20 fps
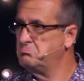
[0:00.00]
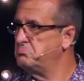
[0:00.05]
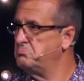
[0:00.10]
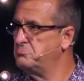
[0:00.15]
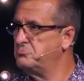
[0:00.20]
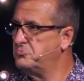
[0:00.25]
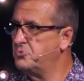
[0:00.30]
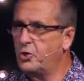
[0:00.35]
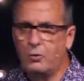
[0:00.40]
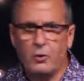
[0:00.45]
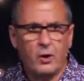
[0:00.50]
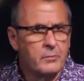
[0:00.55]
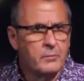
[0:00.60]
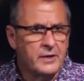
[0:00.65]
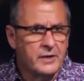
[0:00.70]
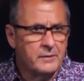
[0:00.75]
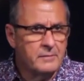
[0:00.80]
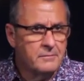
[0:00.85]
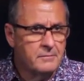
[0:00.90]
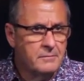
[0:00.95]
No army.
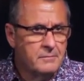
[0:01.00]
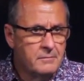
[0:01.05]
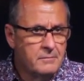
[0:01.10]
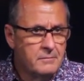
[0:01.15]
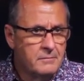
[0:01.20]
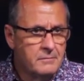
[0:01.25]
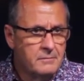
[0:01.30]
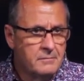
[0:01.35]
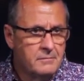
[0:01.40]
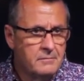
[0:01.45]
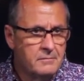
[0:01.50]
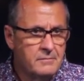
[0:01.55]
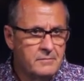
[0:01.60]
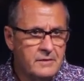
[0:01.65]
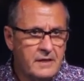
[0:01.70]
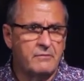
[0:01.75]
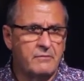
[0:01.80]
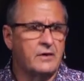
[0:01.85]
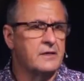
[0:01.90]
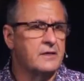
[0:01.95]

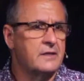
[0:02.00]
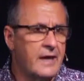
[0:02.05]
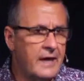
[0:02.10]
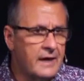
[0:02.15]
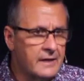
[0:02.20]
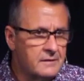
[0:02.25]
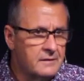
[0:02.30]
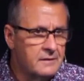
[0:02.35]
Never got attacked.